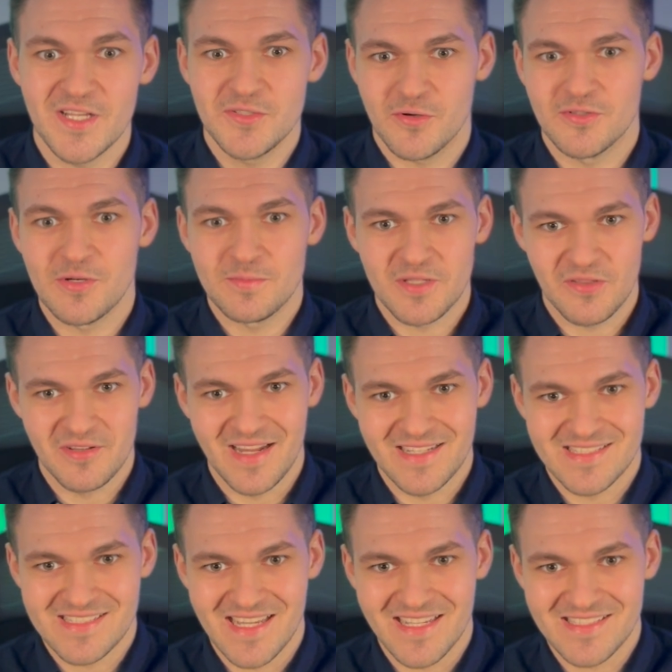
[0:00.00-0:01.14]
to a trip to the United
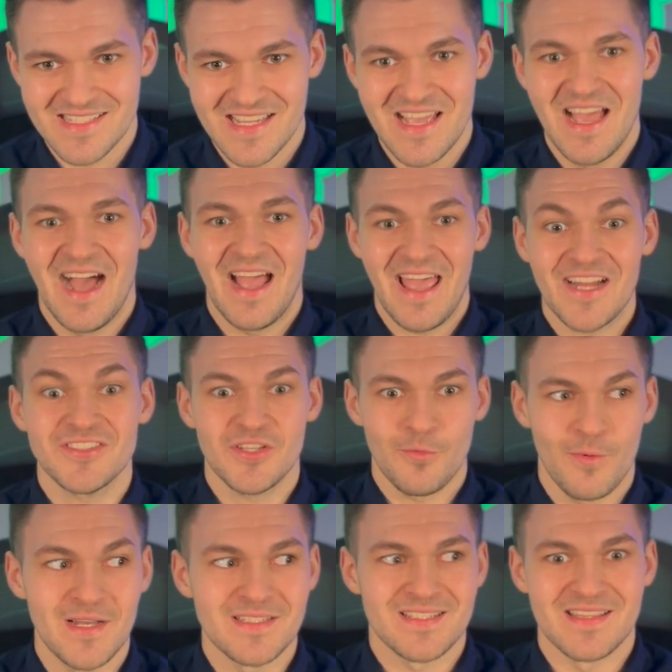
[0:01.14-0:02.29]
States, I actually
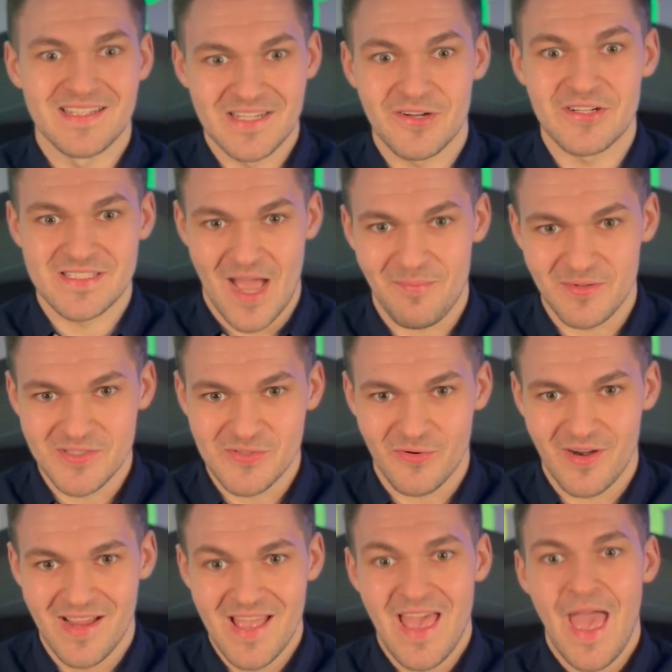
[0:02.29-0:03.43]
went to the nearest Apple
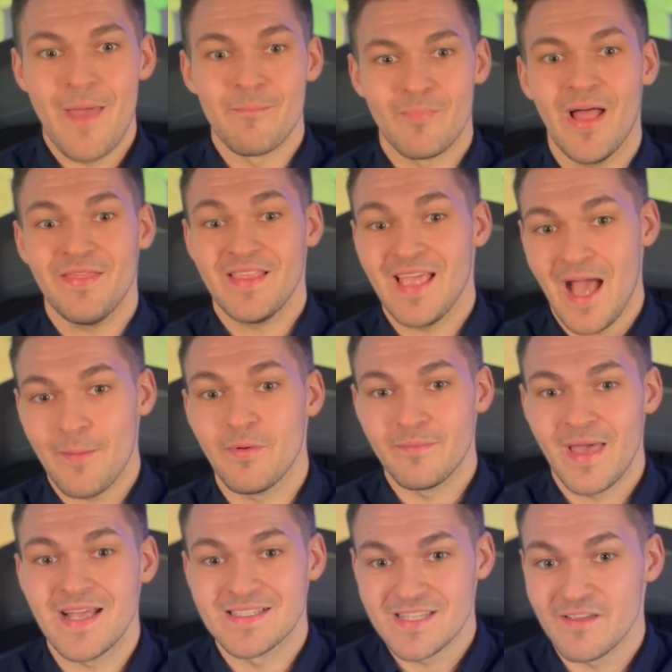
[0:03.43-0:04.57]
store and bought the Apple
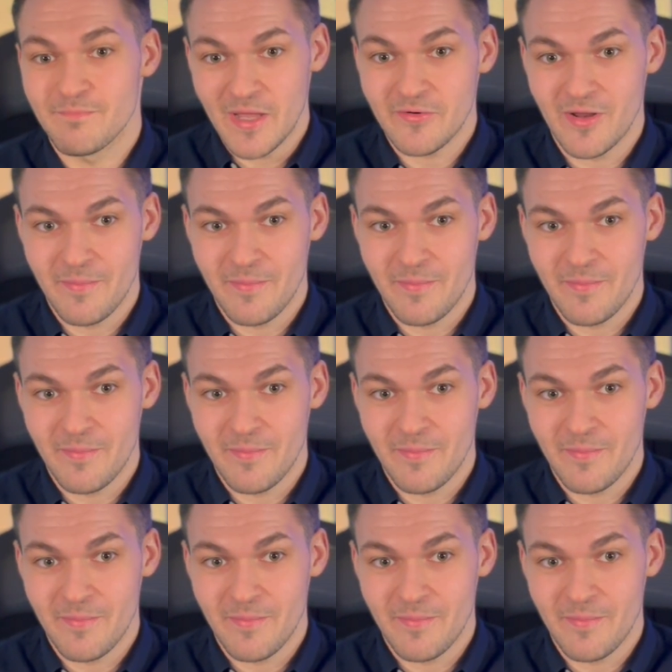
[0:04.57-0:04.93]
MagSafe battery